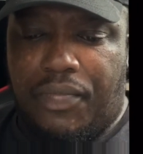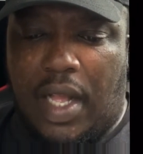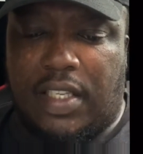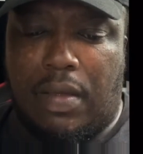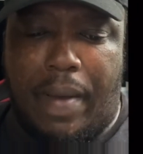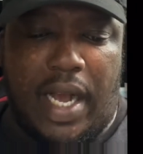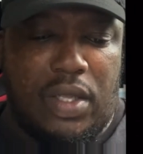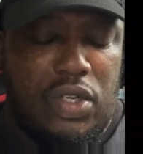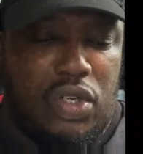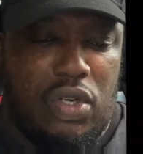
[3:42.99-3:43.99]
That's the back of
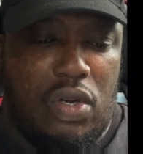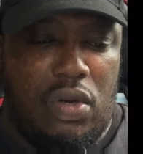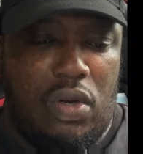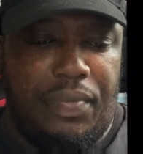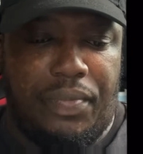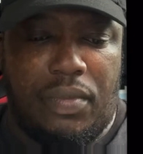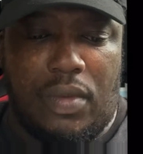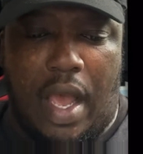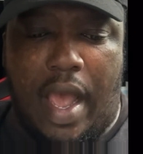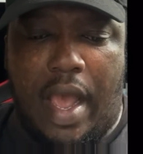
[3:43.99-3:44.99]
the shoe.
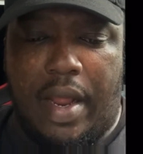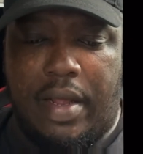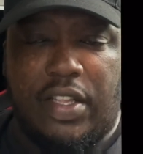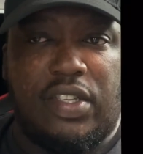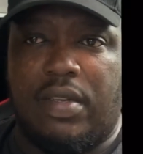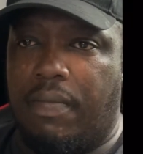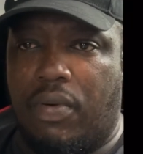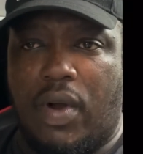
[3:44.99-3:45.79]
And it's simple.